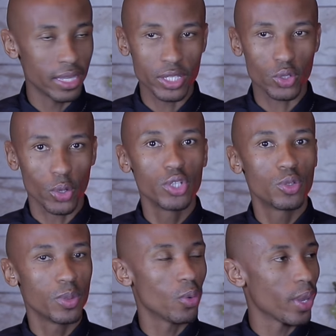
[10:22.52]
There's going
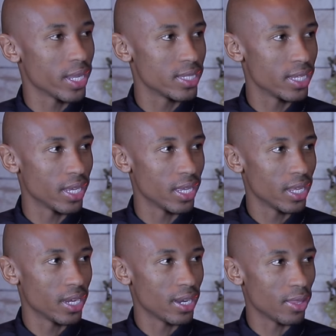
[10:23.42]
to be wear and tear.
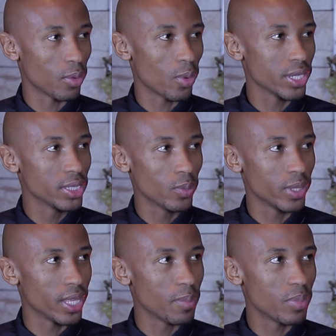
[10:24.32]
Now the question
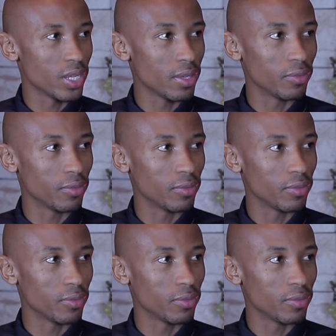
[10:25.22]
would then be,